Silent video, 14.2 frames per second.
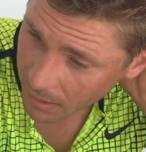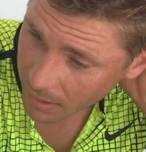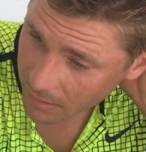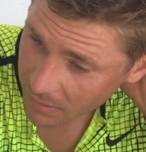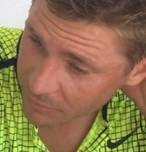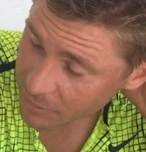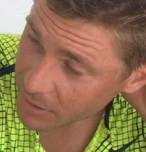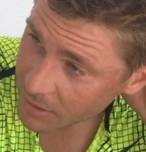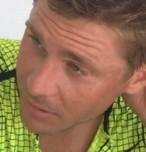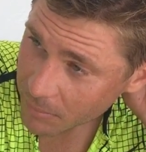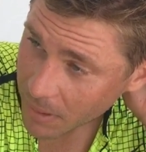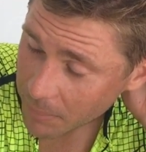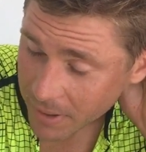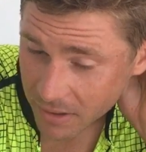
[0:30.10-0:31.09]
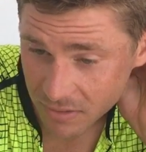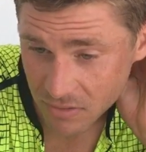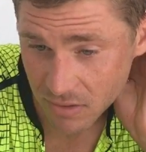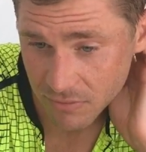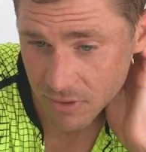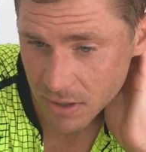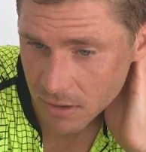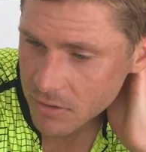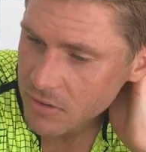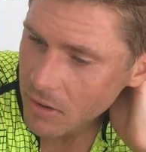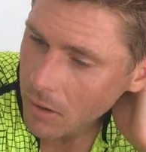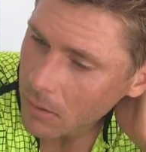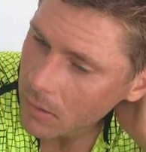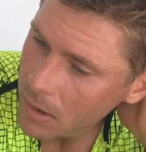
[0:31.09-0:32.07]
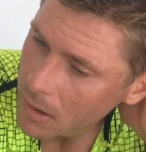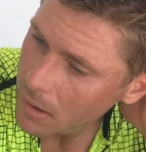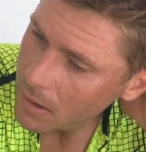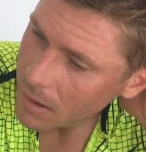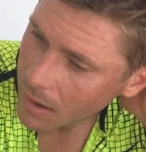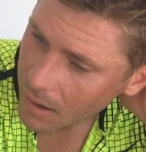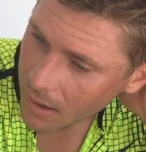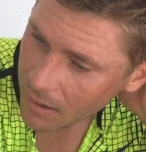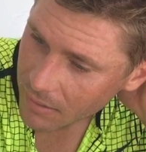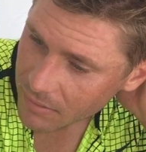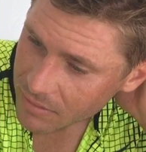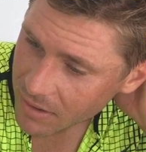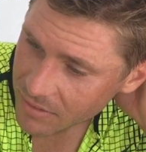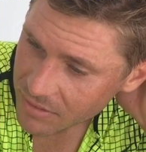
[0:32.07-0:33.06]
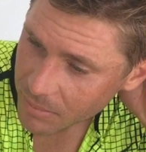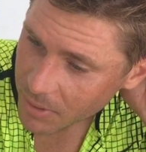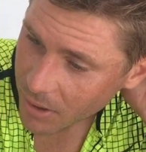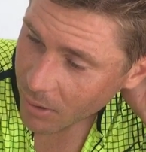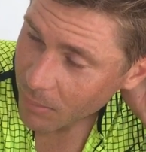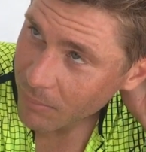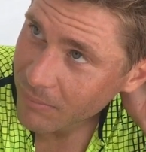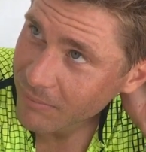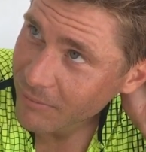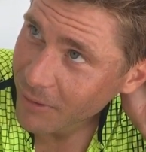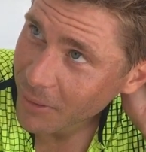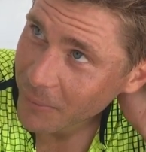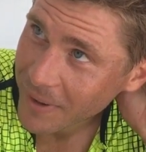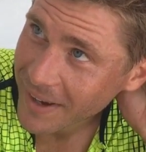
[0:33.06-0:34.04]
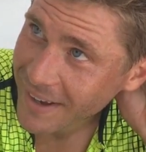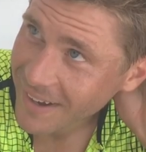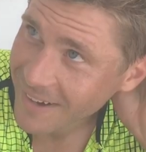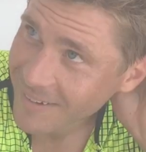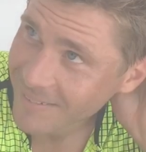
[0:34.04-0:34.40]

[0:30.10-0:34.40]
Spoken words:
I live here, my parents live here, so it's nice to be home for the week, you